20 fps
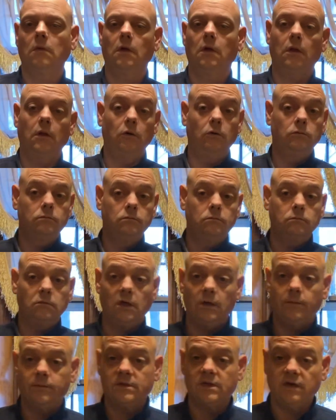Hello, my
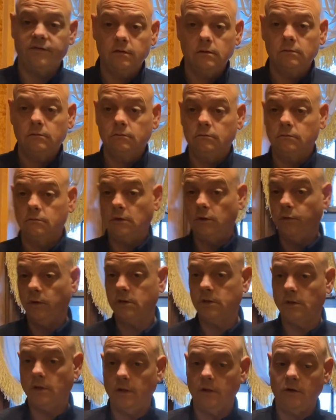name is Kevin, and you're
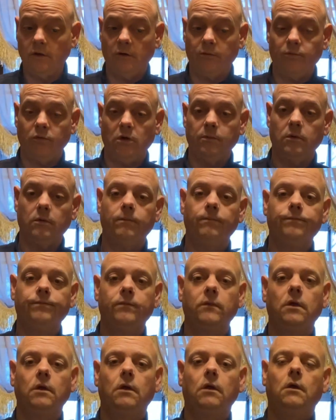watching Leather Neck Forever.
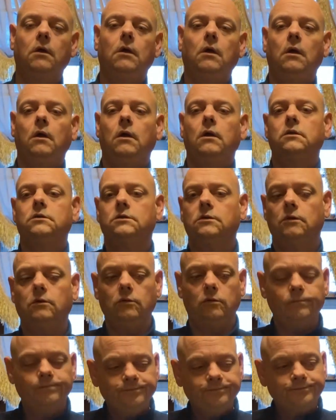
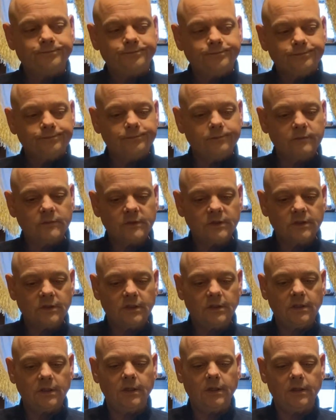So,
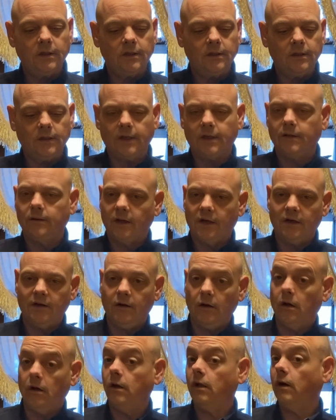like a lot of
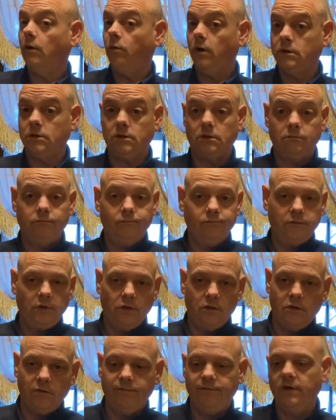y'all, I watch
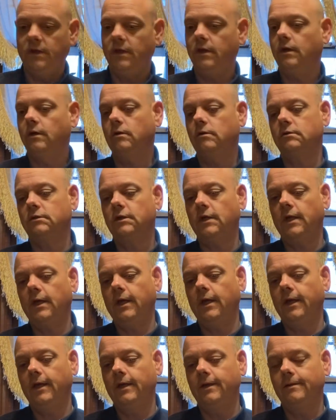YouTube videos,
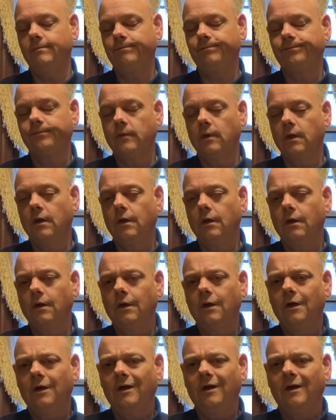and
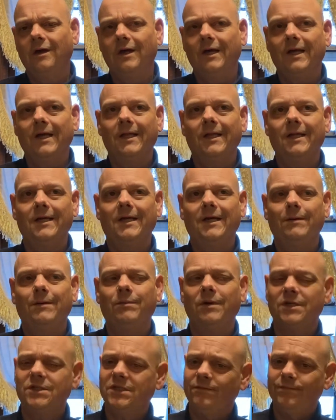a
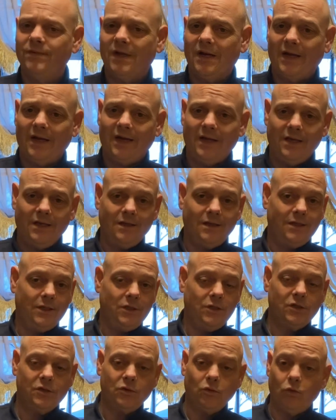bunch of them that I
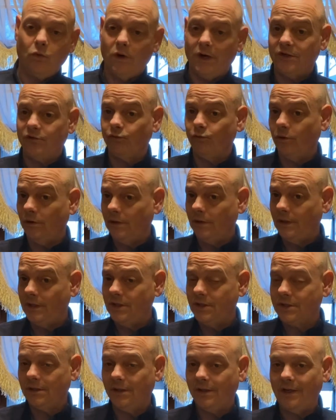used to watch
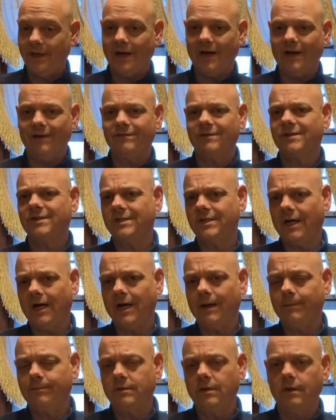religiously, I've
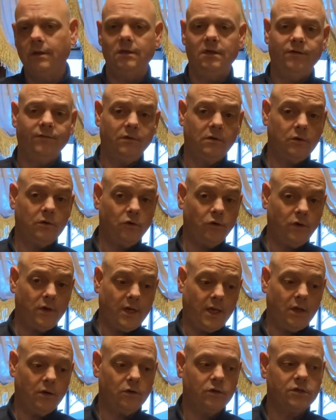stopped different
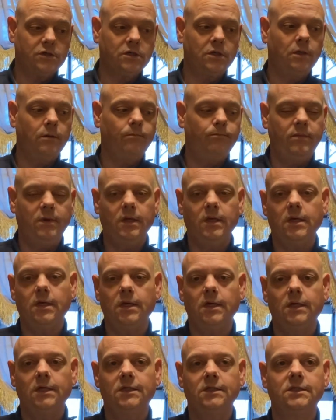creators
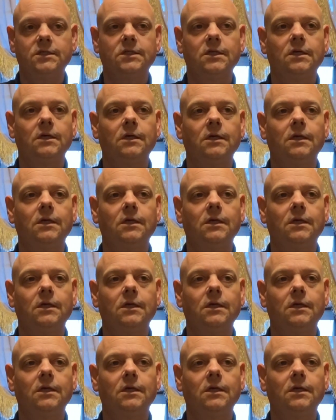because